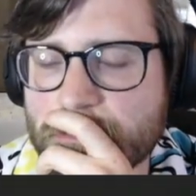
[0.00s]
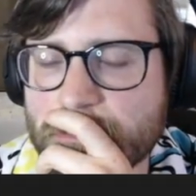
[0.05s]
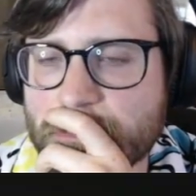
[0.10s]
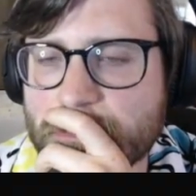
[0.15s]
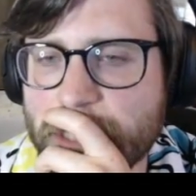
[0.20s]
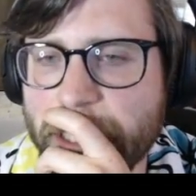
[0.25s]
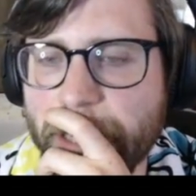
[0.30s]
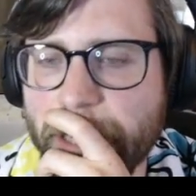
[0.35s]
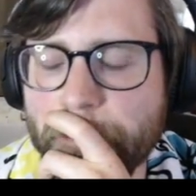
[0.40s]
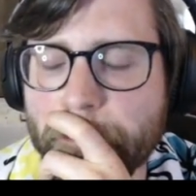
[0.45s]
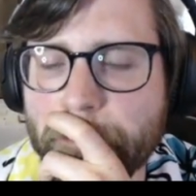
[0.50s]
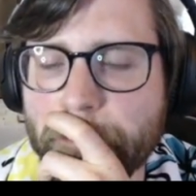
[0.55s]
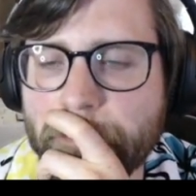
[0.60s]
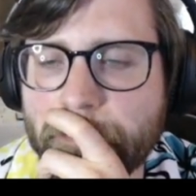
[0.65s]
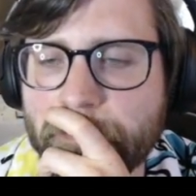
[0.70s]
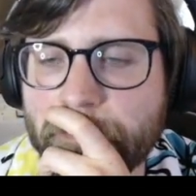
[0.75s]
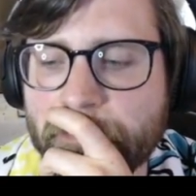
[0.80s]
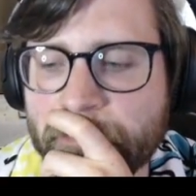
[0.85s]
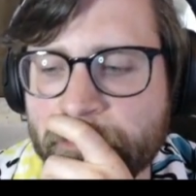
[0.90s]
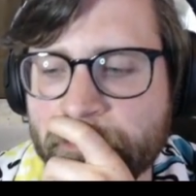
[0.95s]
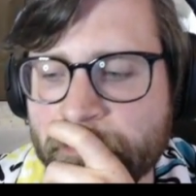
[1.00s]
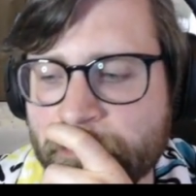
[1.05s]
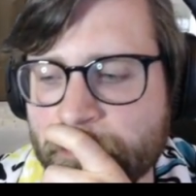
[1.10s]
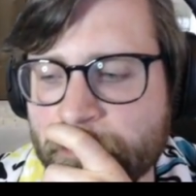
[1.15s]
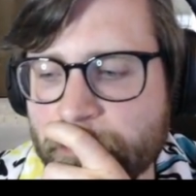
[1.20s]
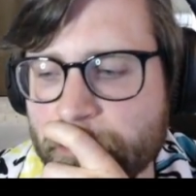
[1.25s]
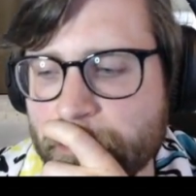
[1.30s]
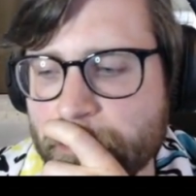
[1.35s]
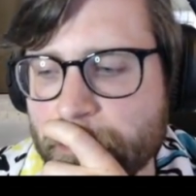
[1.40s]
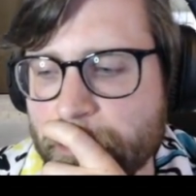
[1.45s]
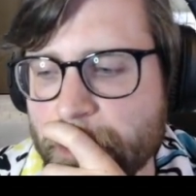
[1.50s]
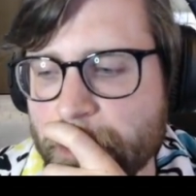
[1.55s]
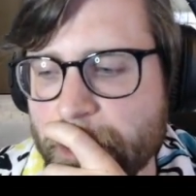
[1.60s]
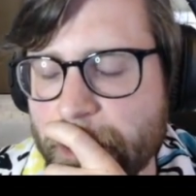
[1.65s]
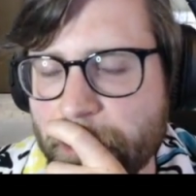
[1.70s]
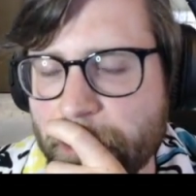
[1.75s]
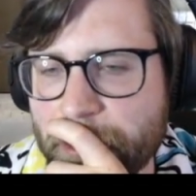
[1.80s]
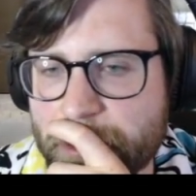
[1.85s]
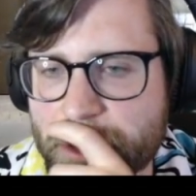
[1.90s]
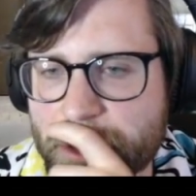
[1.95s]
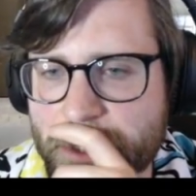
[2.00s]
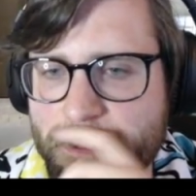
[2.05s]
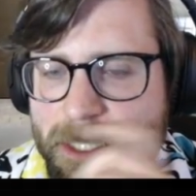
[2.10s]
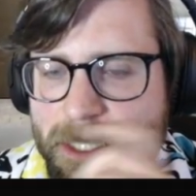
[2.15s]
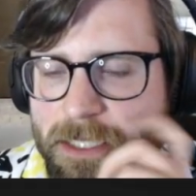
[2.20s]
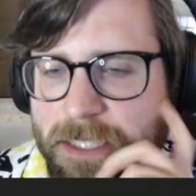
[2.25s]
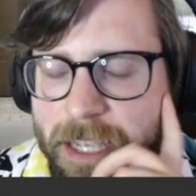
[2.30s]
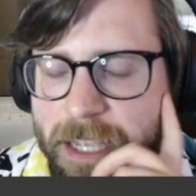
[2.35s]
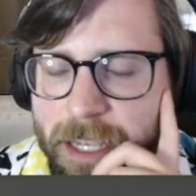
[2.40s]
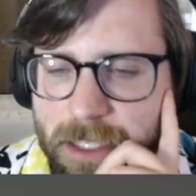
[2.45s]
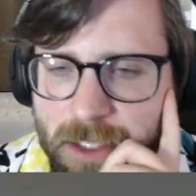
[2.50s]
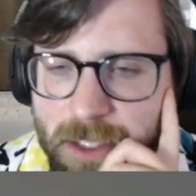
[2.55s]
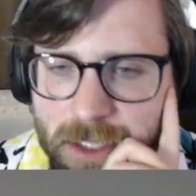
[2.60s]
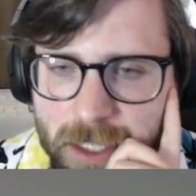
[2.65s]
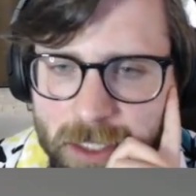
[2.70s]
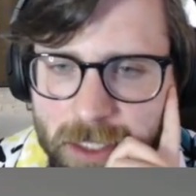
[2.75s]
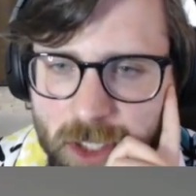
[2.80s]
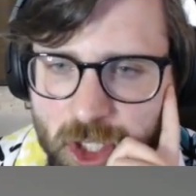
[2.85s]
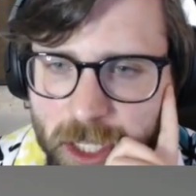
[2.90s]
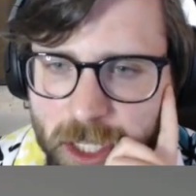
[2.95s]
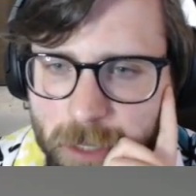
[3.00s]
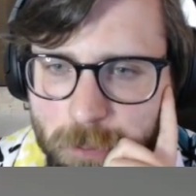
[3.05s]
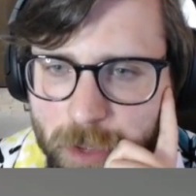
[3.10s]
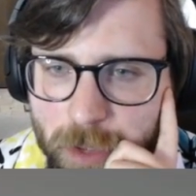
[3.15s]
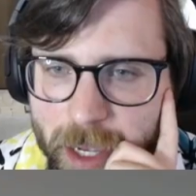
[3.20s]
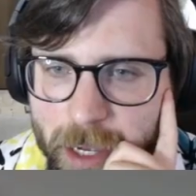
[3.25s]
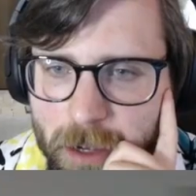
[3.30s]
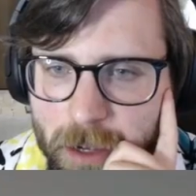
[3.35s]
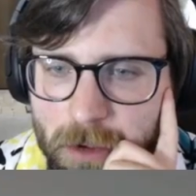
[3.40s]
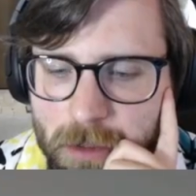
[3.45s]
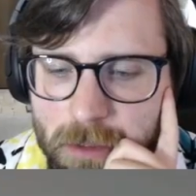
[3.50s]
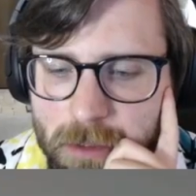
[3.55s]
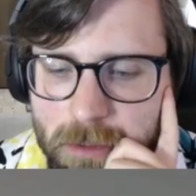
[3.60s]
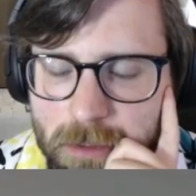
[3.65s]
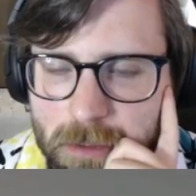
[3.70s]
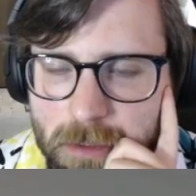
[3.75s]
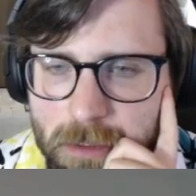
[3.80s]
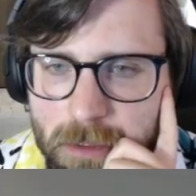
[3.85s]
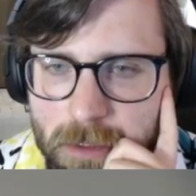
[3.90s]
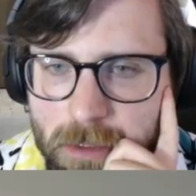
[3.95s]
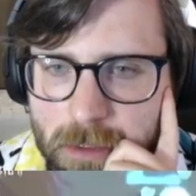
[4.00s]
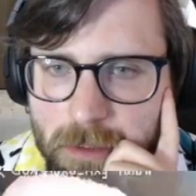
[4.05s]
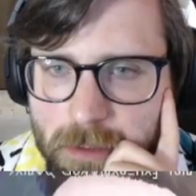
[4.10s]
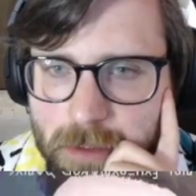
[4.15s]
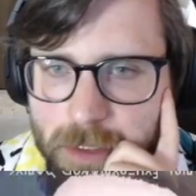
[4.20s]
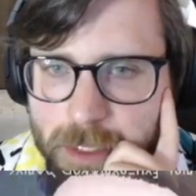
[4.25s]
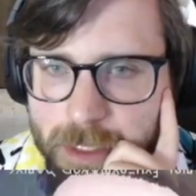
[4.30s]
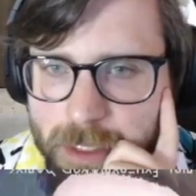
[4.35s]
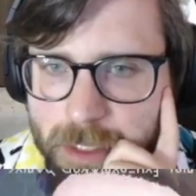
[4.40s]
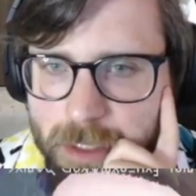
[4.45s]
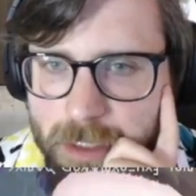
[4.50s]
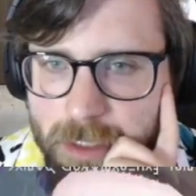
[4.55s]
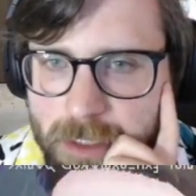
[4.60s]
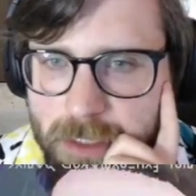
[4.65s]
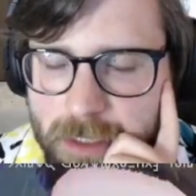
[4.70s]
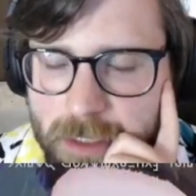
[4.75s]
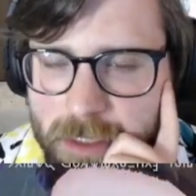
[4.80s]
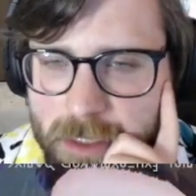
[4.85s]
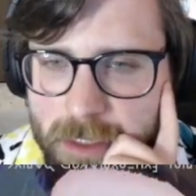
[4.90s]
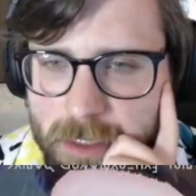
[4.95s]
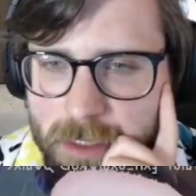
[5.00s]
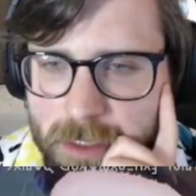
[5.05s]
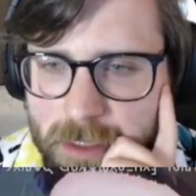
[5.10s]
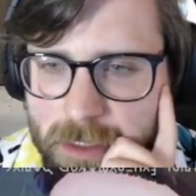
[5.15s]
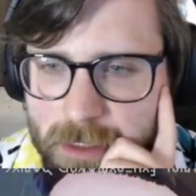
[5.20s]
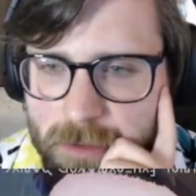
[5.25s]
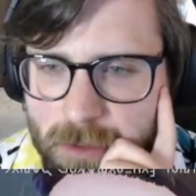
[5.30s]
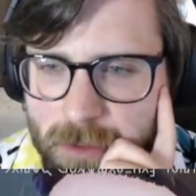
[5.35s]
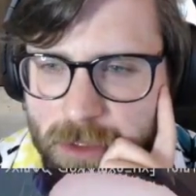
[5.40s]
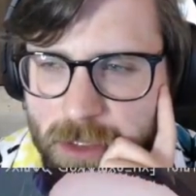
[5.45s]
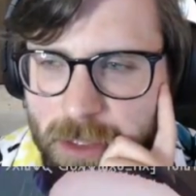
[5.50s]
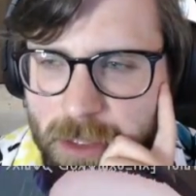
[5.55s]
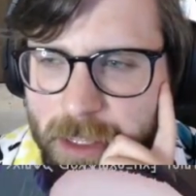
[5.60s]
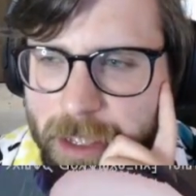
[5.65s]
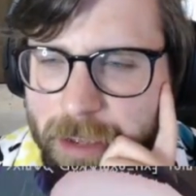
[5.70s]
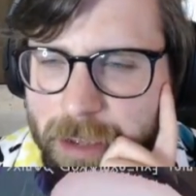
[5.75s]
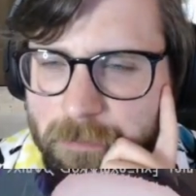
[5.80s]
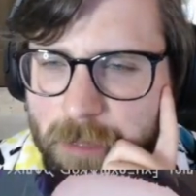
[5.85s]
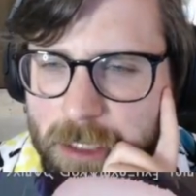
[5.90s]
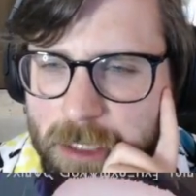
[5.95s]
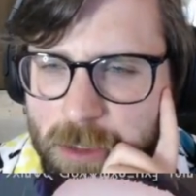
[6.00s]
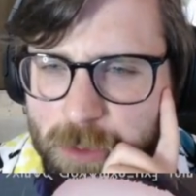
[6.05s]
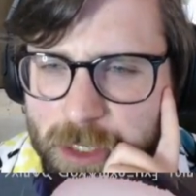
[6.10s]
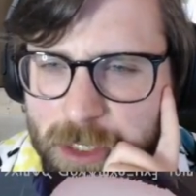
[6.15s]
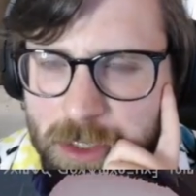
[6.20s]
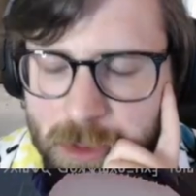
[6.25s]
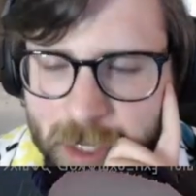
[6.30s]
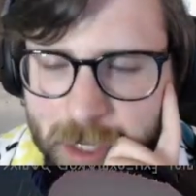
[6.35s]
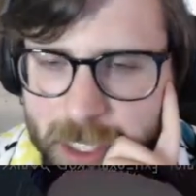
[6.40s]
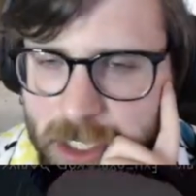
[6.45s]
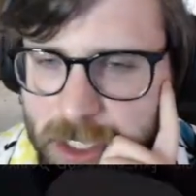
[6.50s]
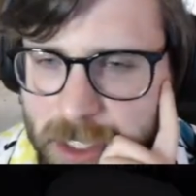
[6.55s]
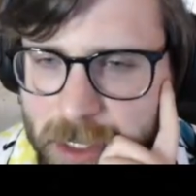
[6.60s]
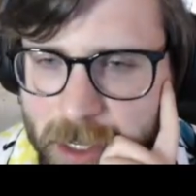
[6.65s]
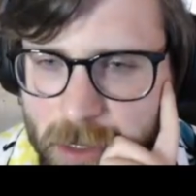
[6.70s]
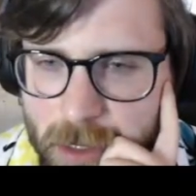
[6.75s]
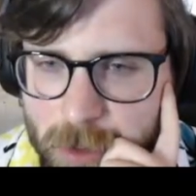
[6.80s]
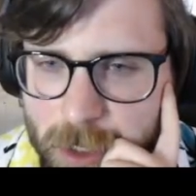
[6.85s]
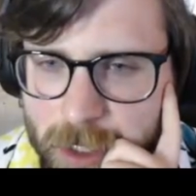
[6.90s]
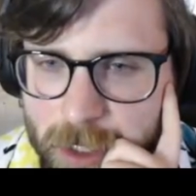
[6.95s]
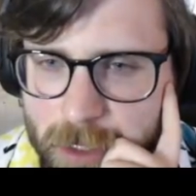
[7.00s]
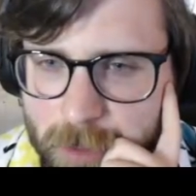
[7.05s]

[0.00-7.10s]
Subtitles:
Okay. I would assume the Sash is on Chenpao, and that this is... Well, do they have much redirection? Not really.